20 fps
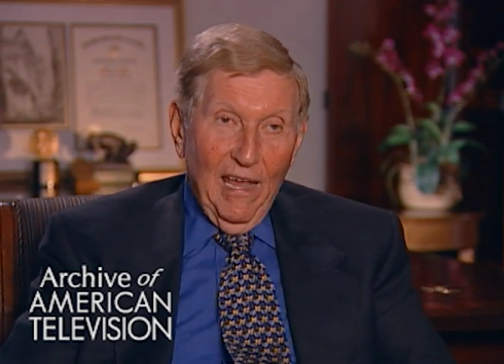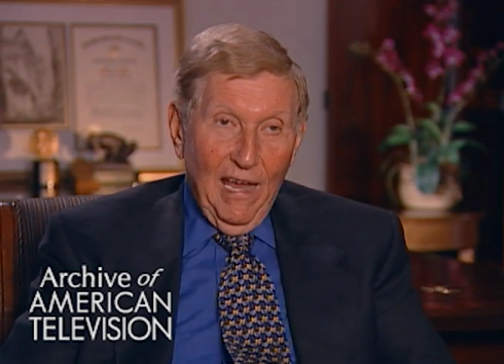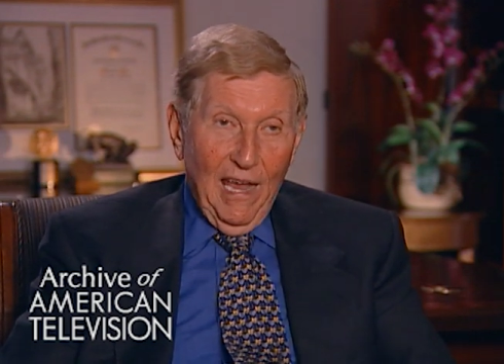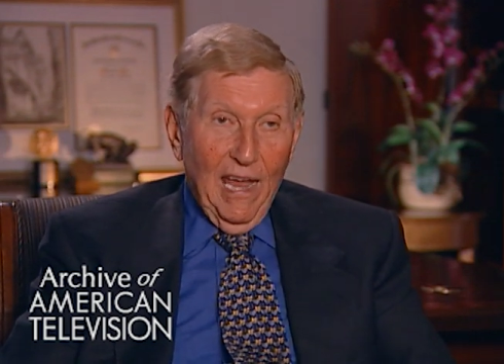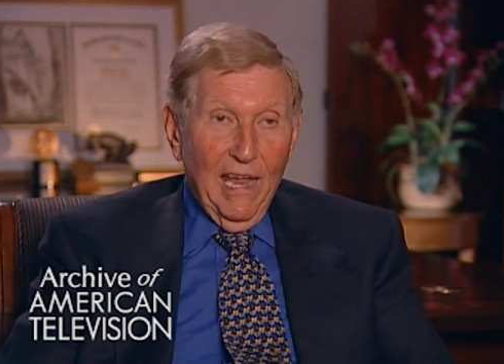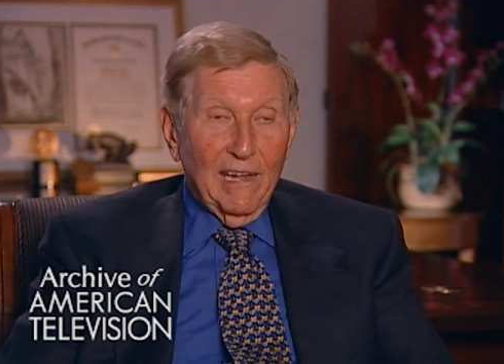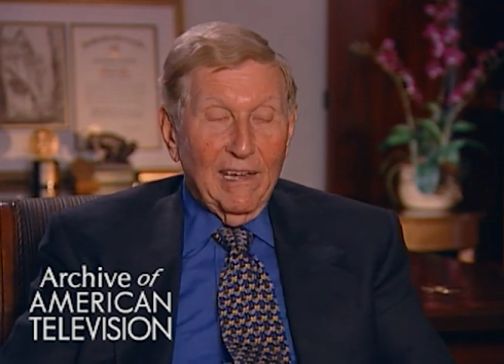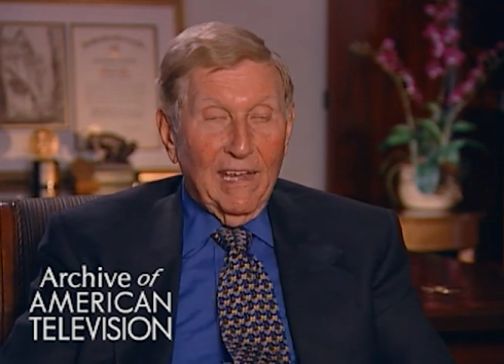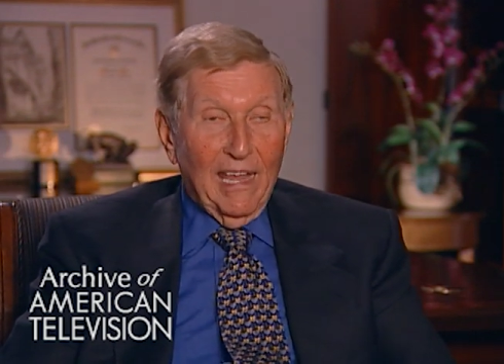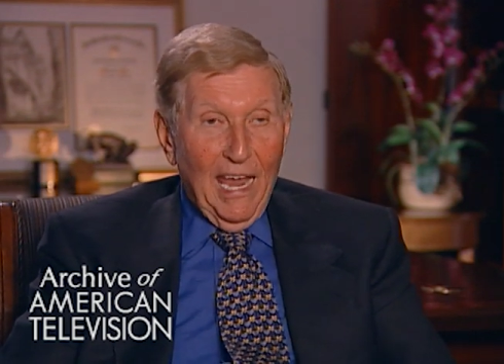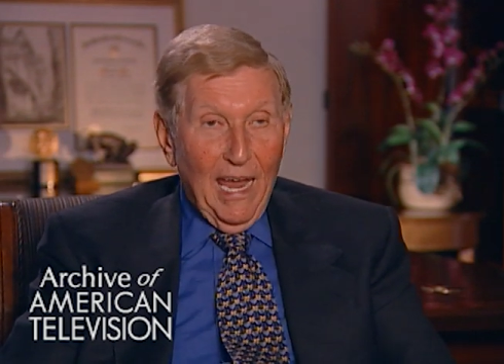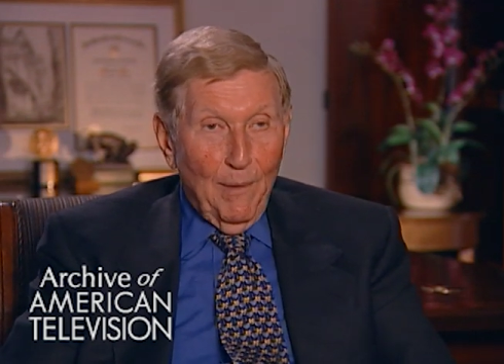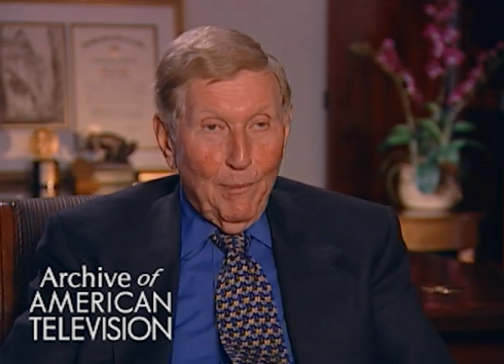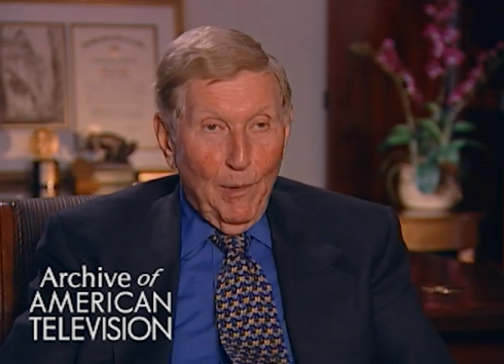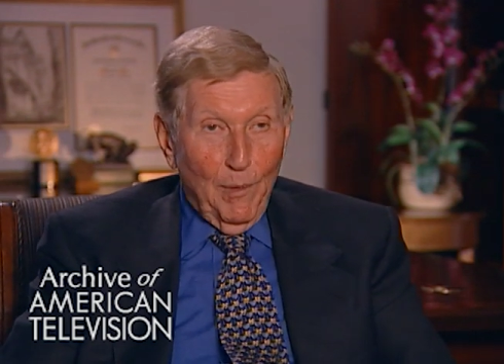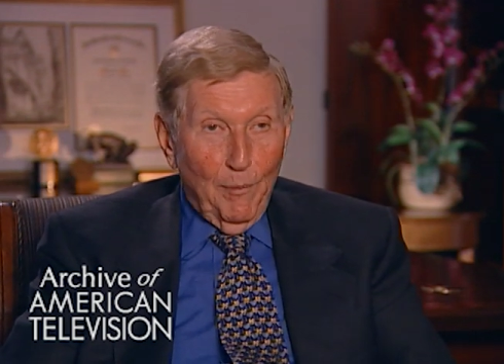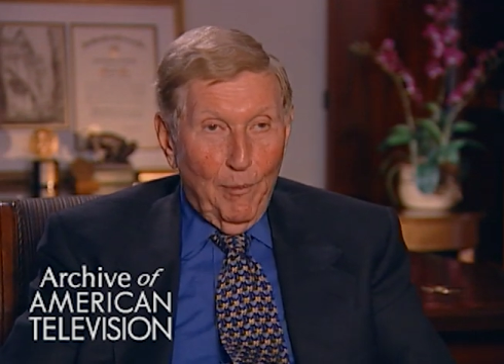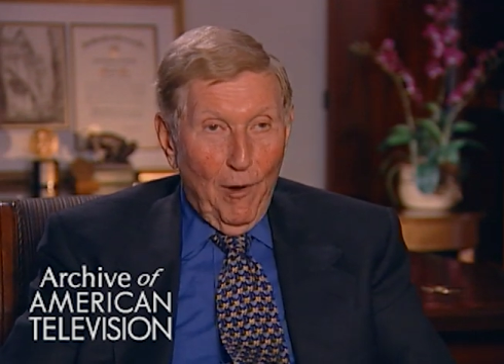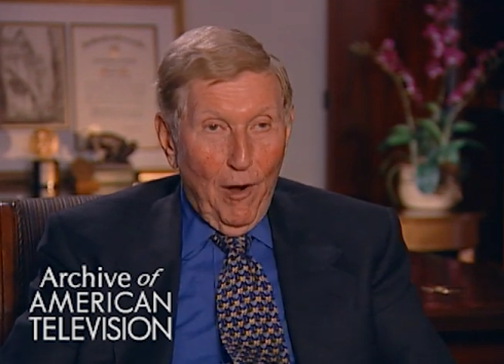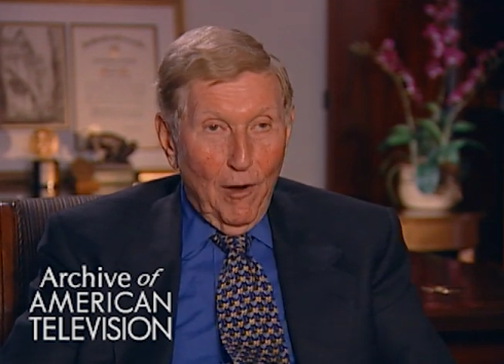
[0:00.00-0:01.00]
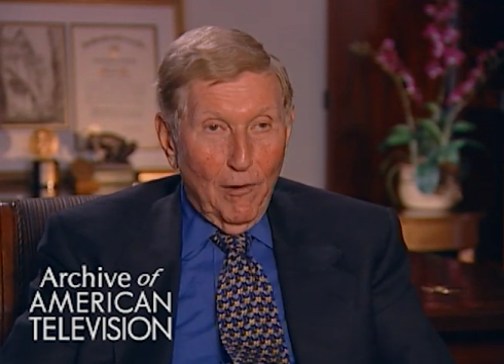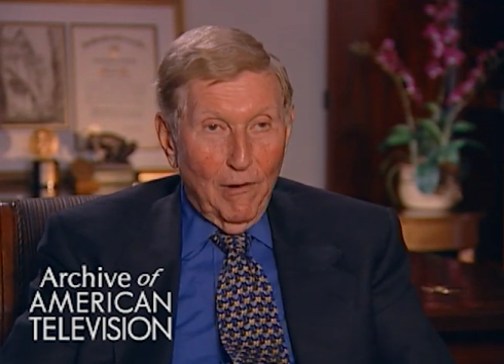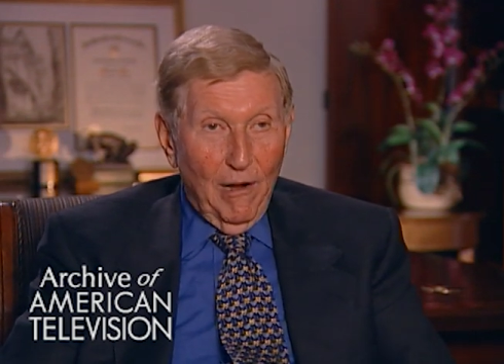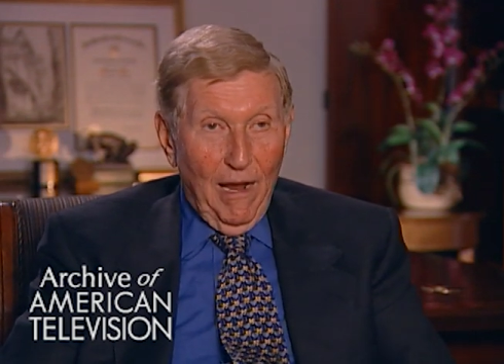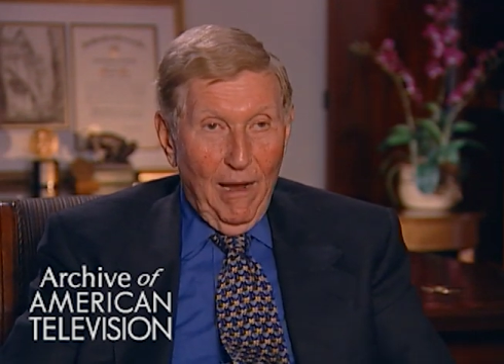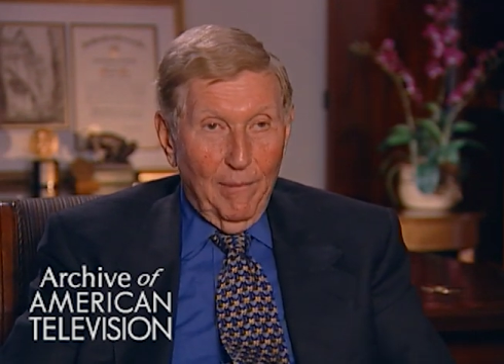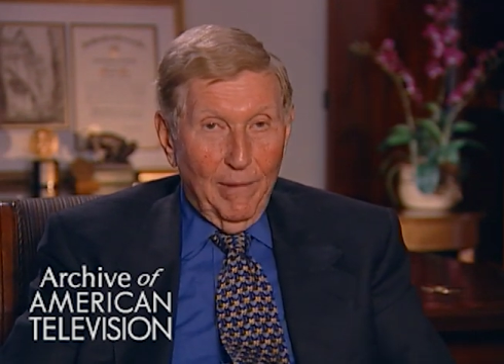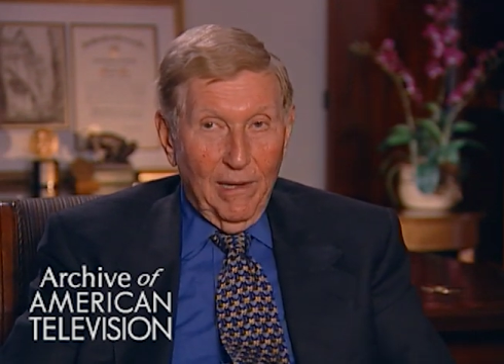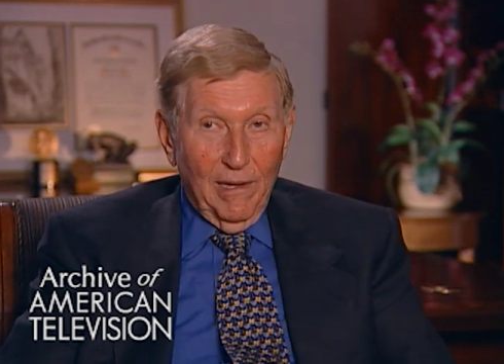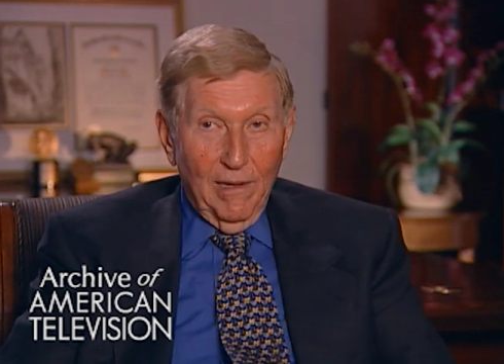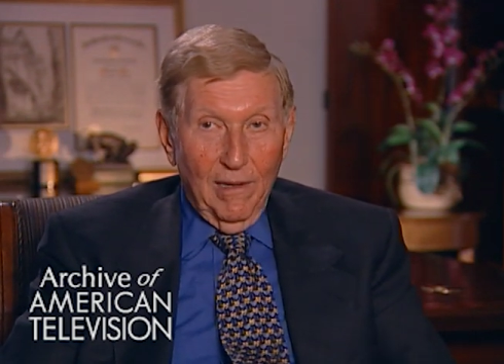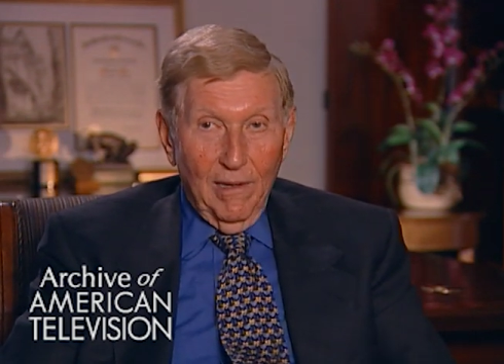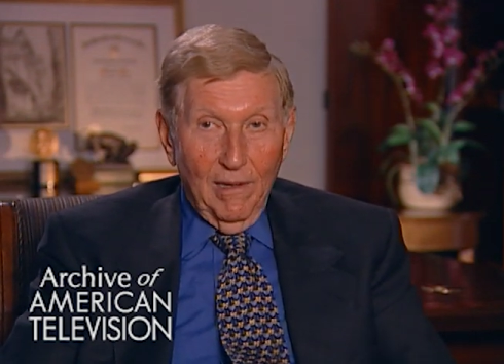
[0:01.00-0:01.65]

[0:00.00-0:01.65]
and cable programming.